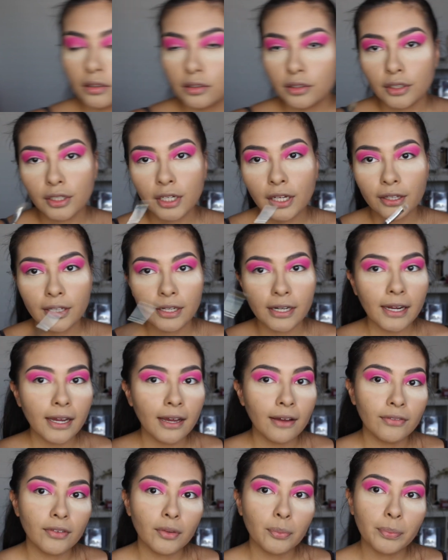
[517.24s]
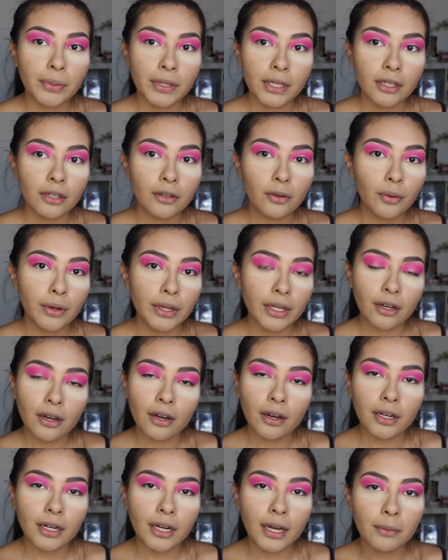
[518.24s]
So now that I have the pink going
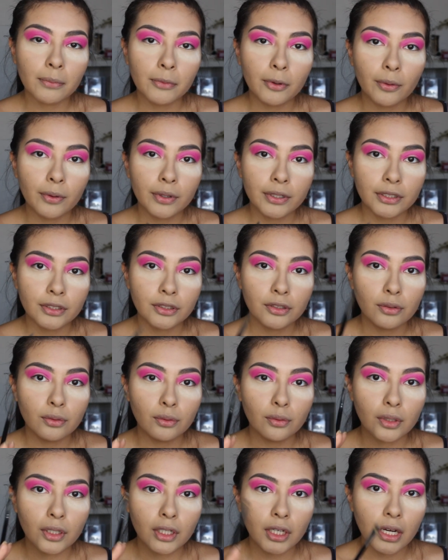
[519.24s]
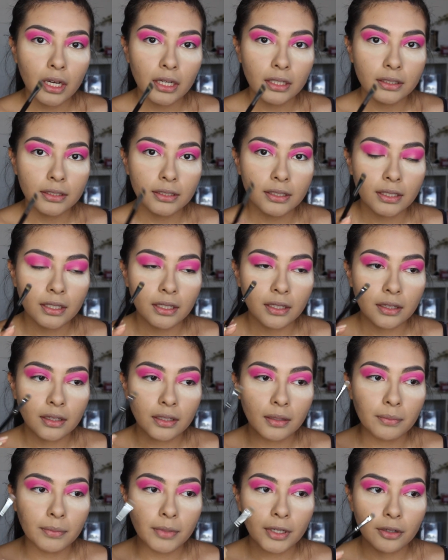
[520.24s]
on, I'm going to cut
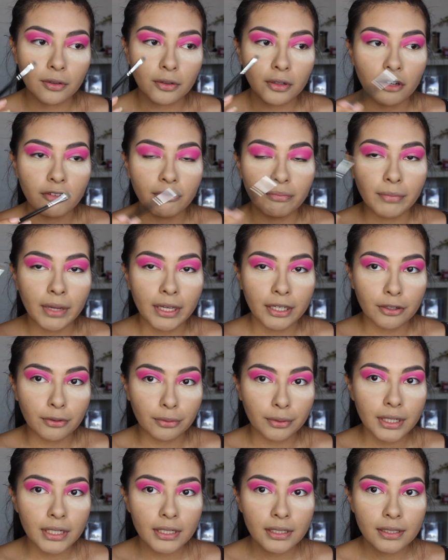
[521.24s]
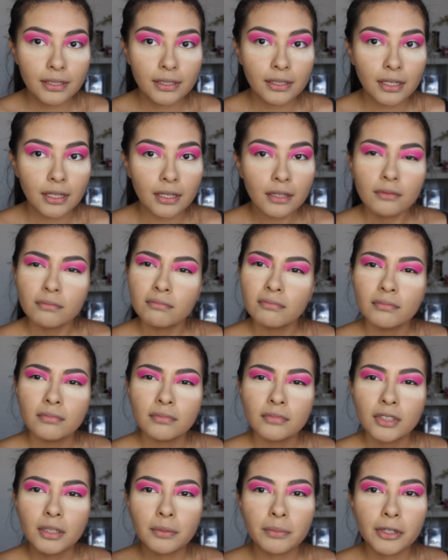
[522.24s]
the middle of my crease,
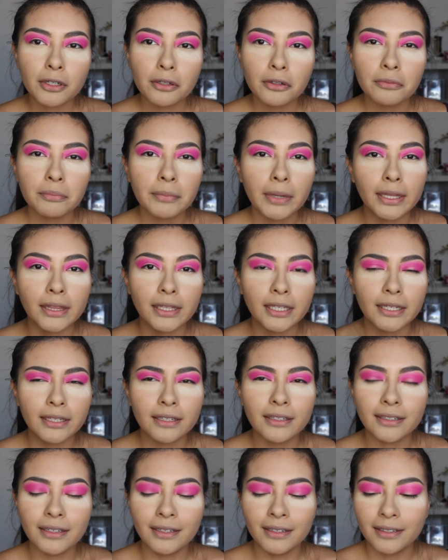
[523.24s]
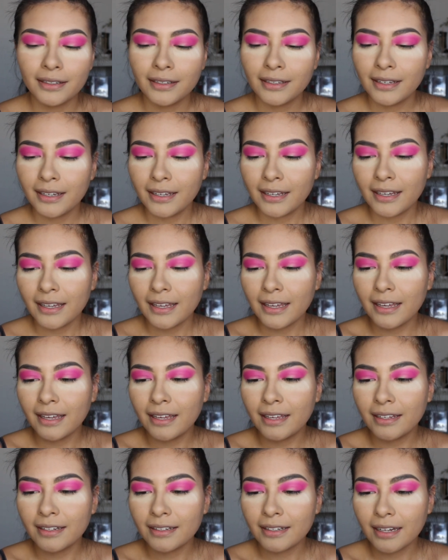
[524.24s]
the middle of my lid.
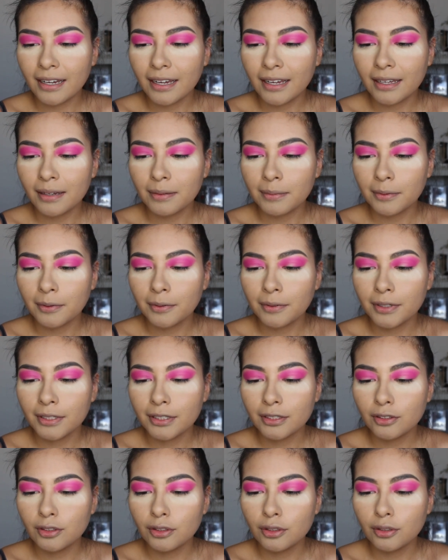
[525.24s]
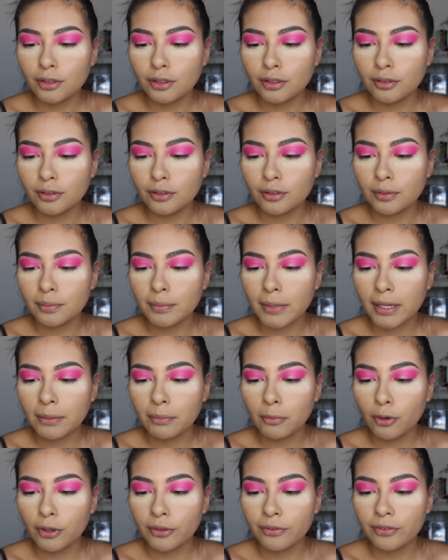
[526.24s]
And I am going to use my
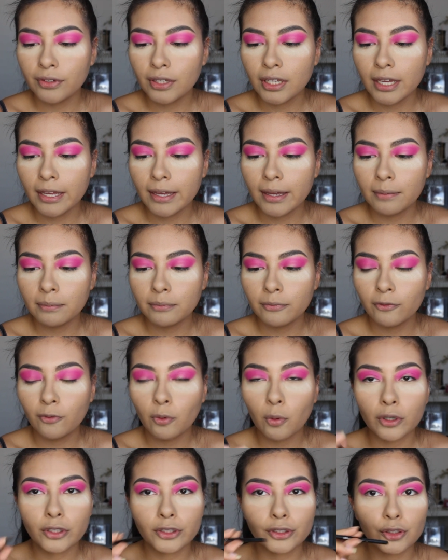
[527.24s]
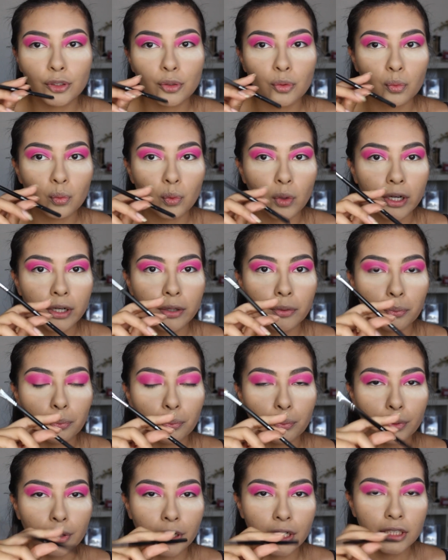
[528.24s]
Morphe
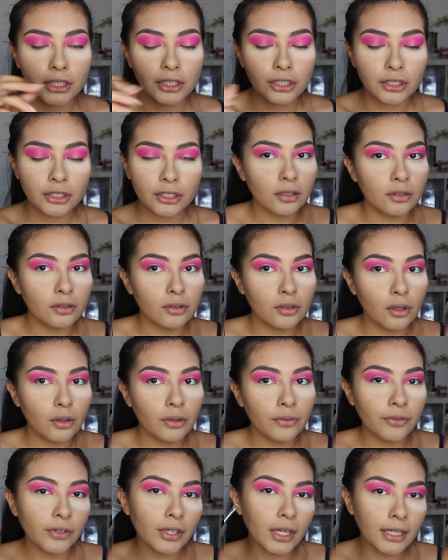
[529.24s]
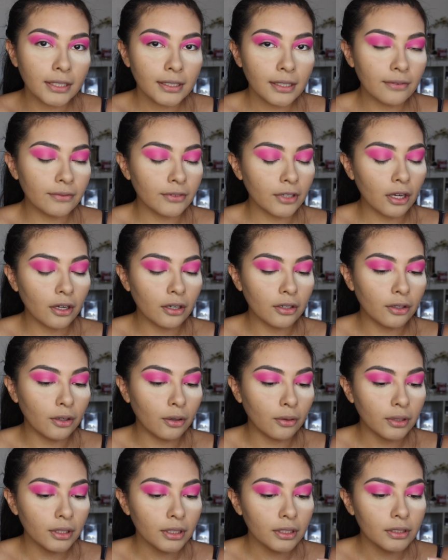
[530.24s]
M421 brush. So if you guys have not
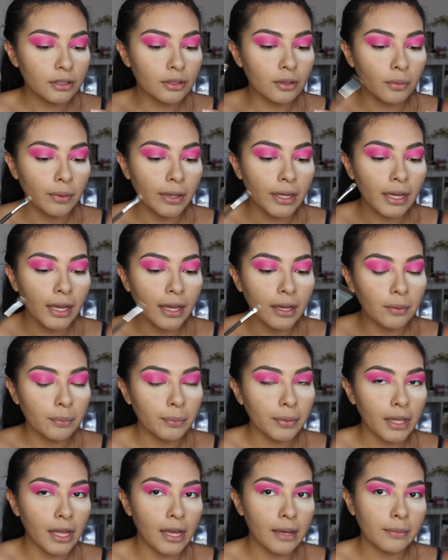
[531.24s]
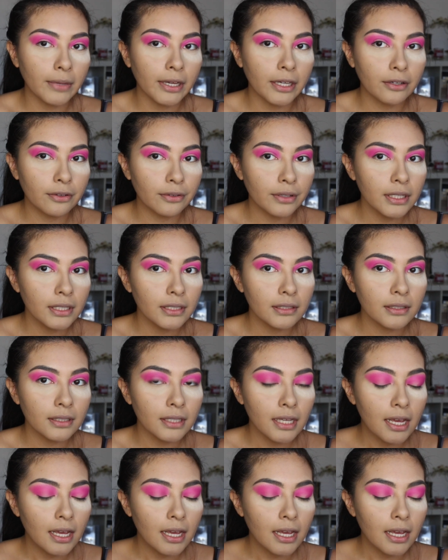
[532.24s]
noticed, the way I apply my crease